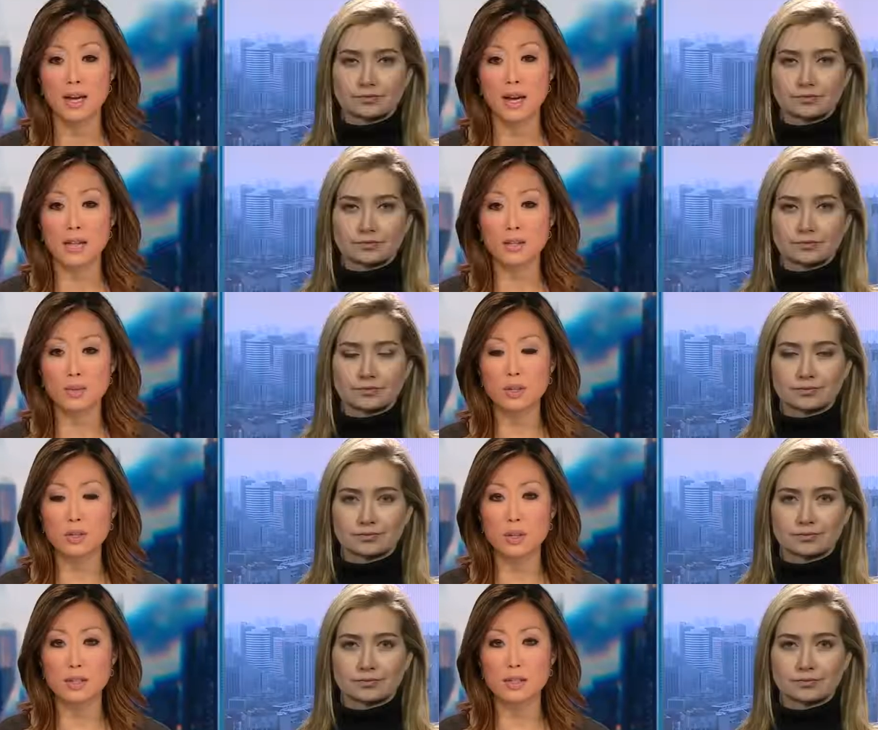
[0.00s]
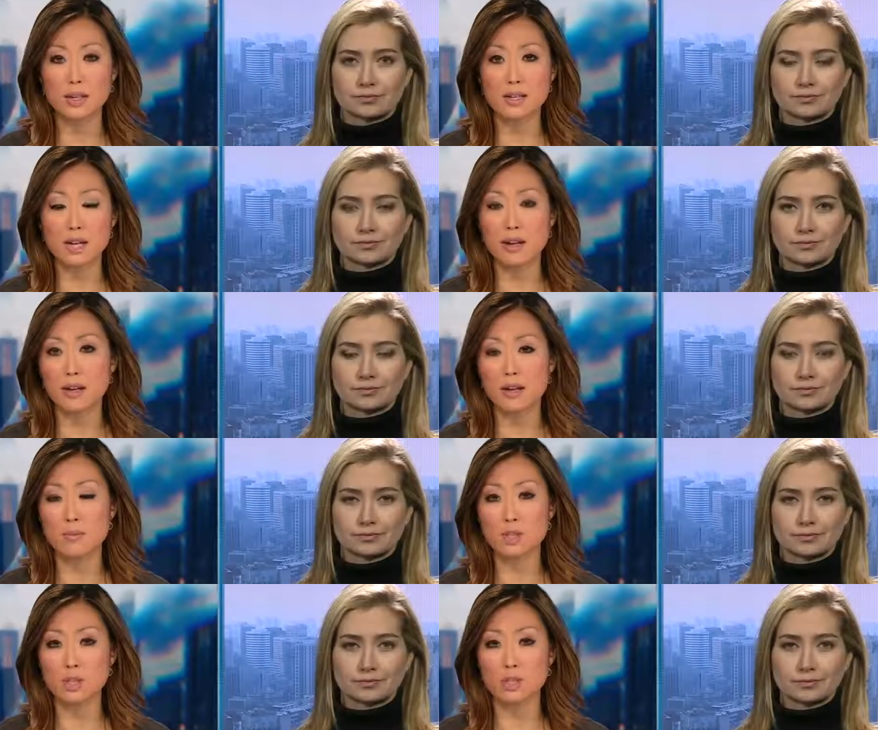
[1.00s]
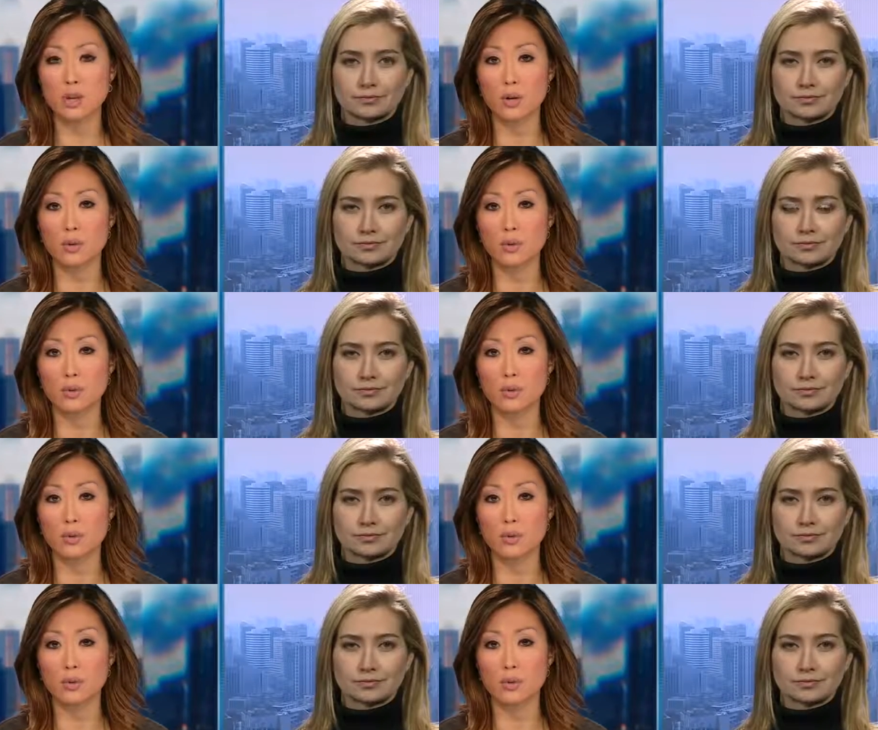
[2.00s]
Speaker 1: Alex, what do these satellite images show?